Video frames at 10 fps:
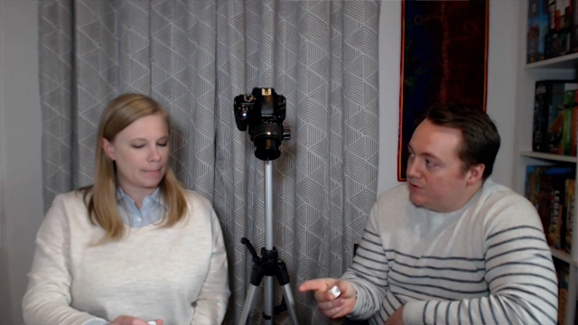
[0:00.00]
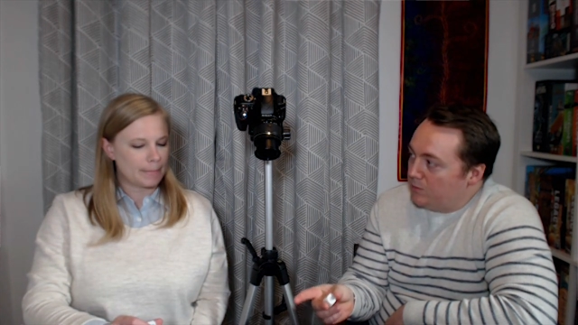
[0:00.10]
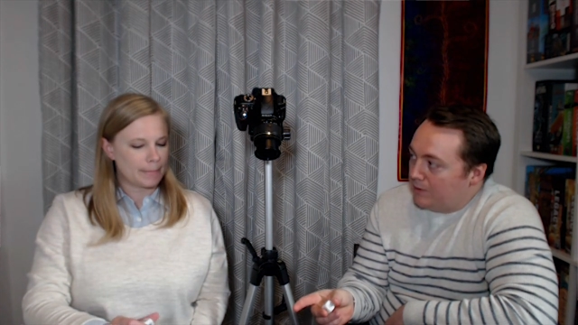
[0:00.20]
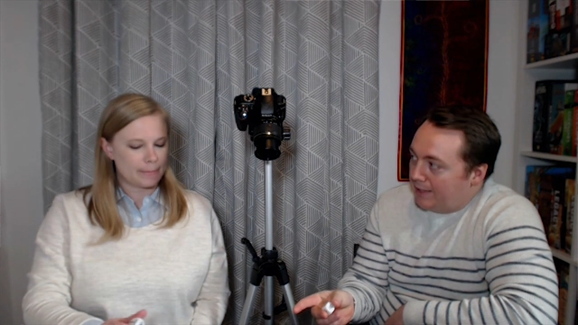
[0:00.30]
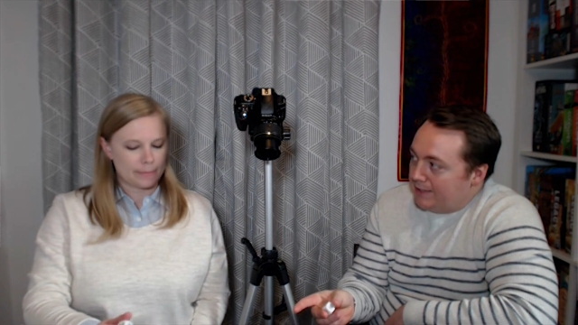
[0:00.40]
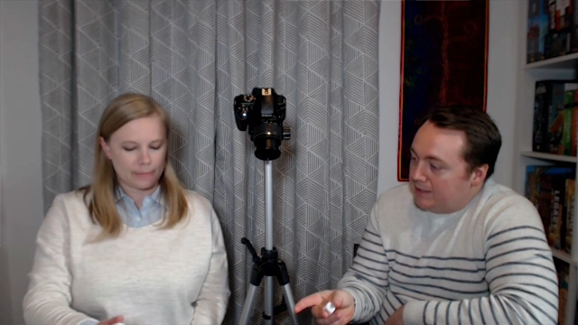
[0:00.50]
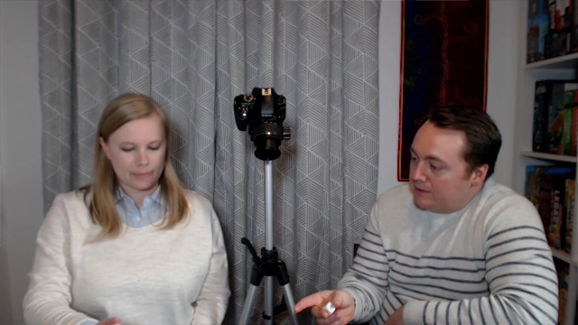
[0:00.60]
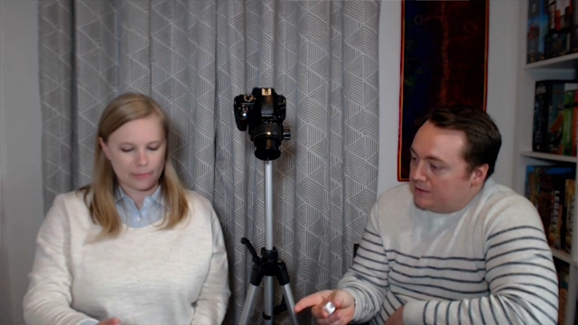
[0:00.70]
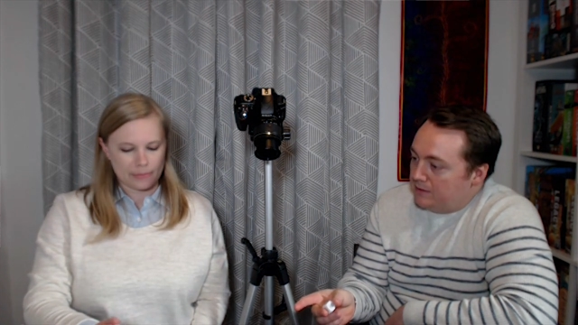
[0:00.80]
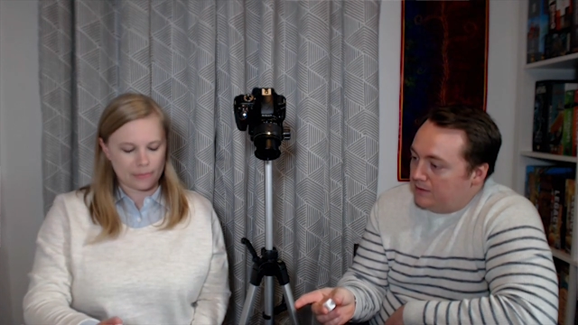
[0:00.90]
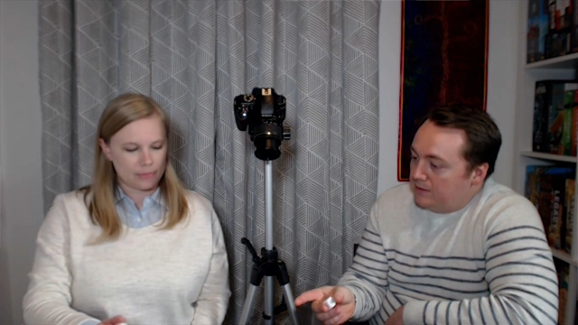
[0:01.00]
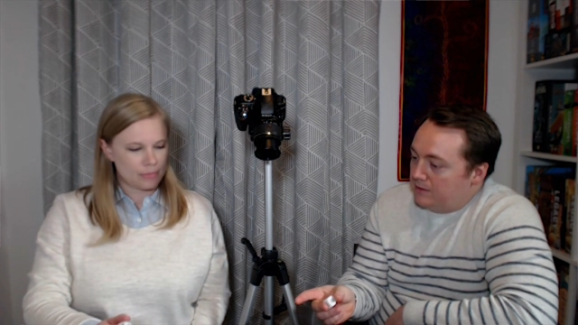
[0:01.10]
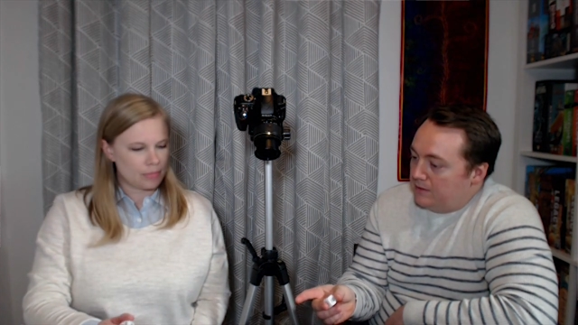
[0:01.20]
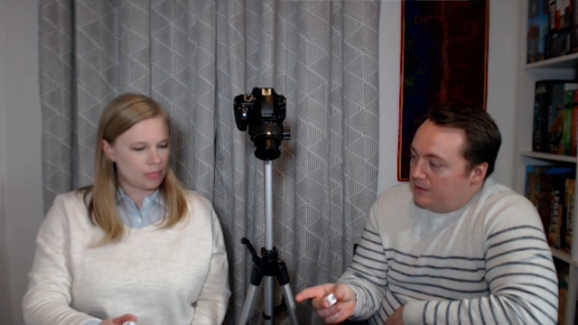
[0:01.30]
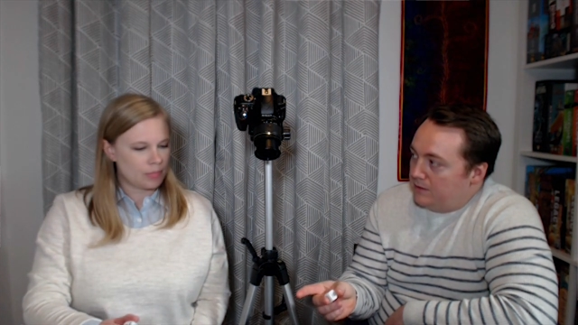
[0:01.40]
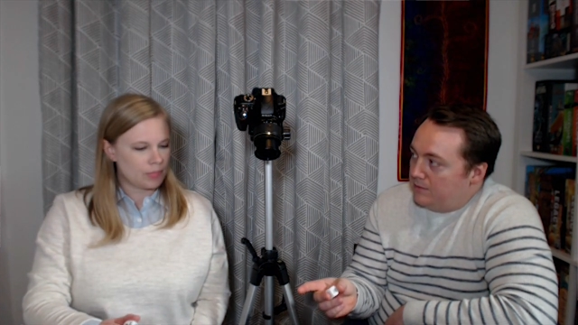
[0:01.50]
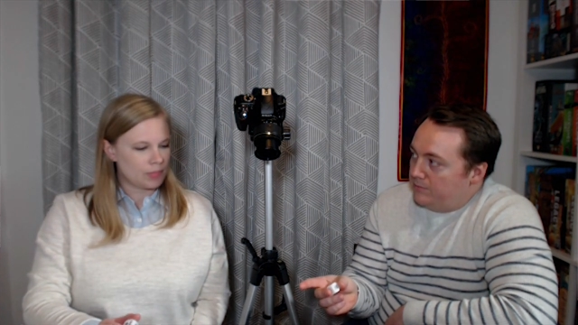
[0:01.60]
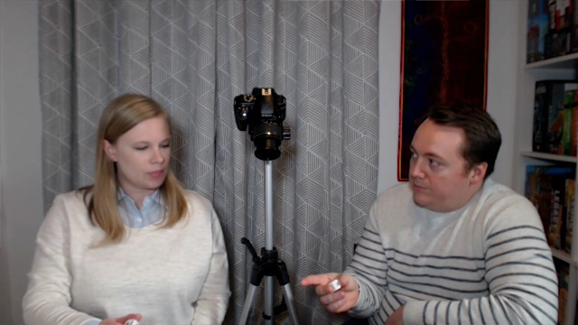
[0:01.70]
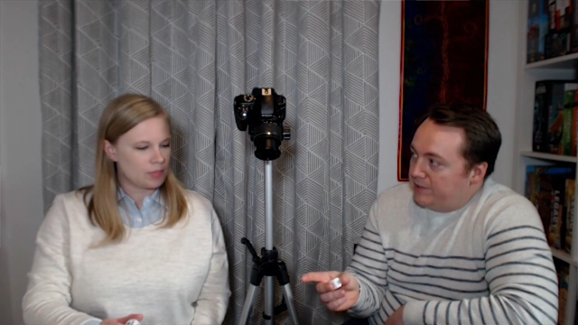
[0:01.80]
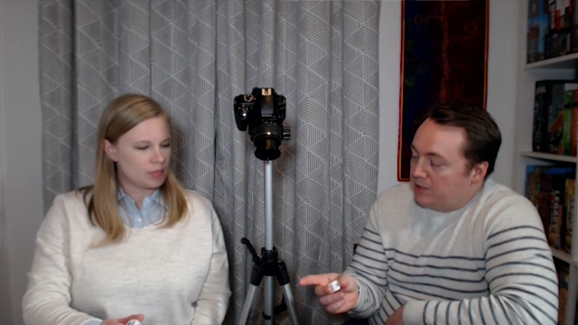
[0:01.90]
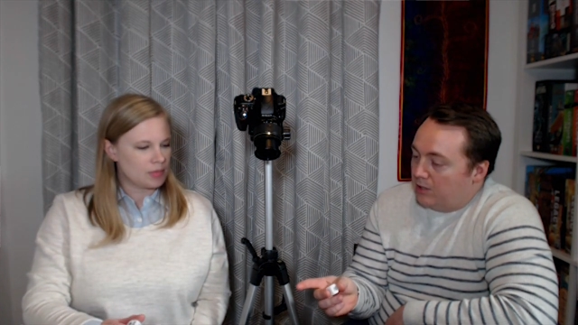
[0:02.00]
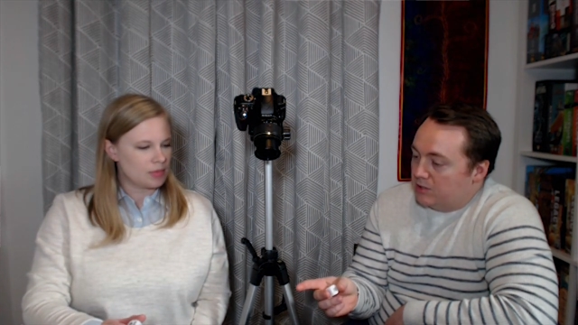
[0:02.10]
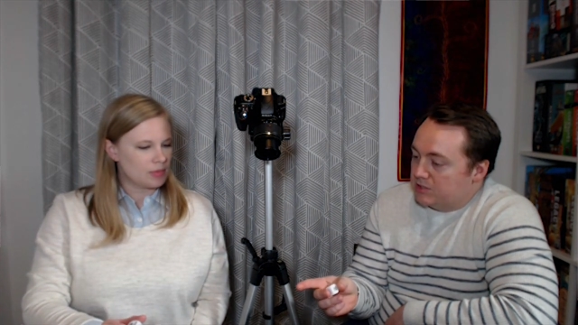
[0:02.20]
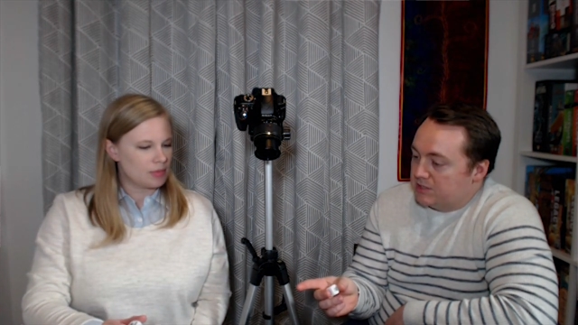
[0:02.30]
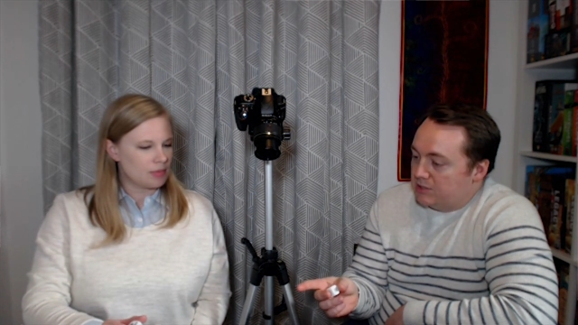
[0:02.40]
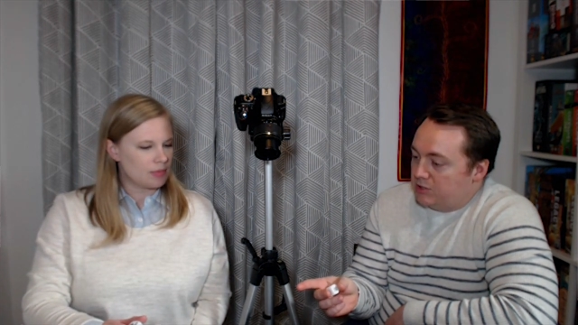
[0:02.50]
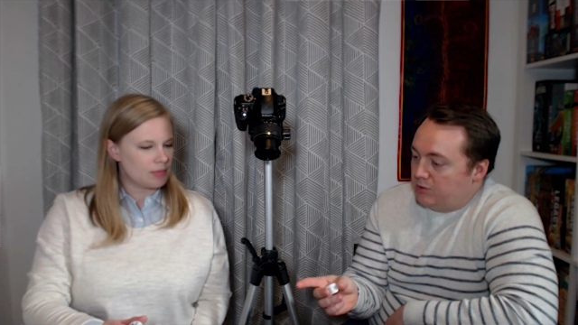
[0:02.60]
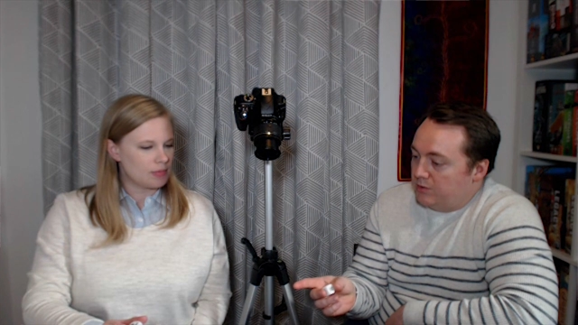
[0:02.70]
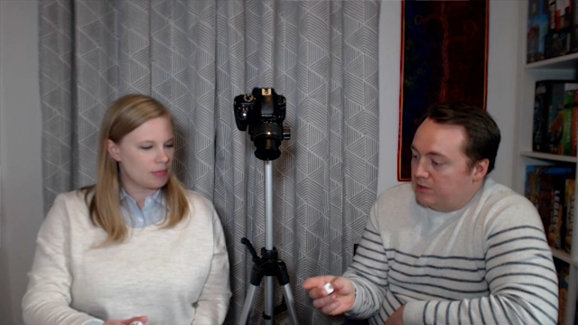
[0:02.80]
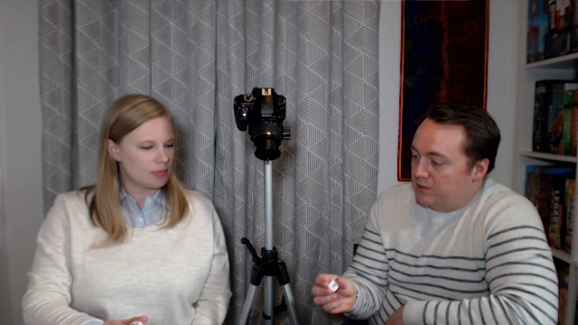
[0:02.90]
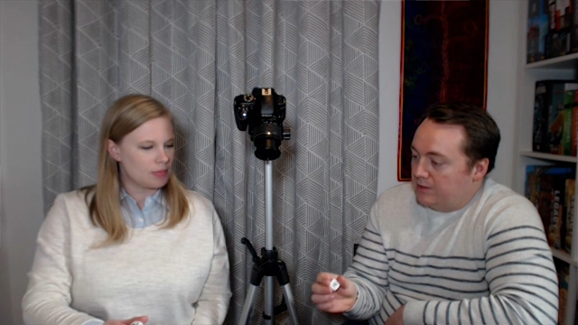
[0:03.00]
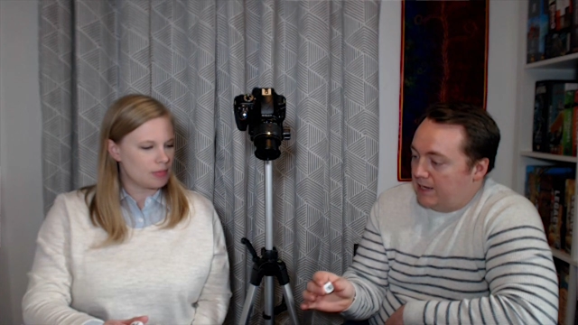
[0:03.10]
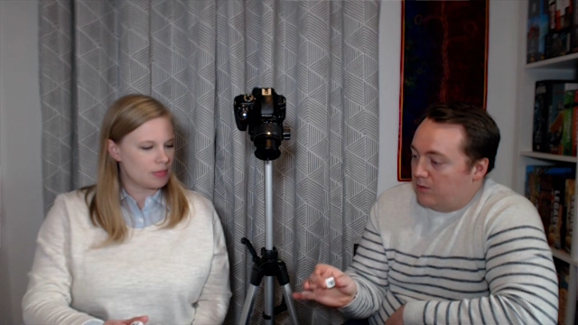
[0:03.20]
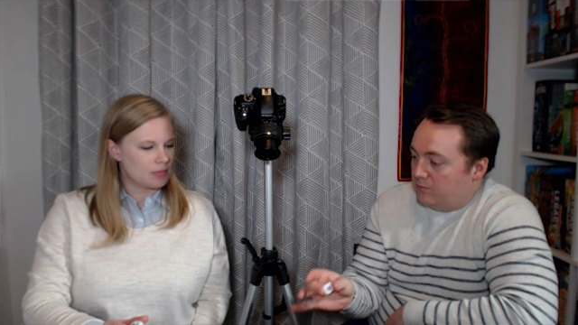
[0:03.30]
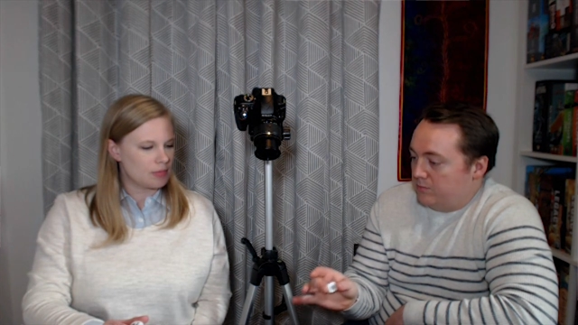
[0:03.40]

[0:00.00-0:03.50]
Speaker 1: you like, because you can now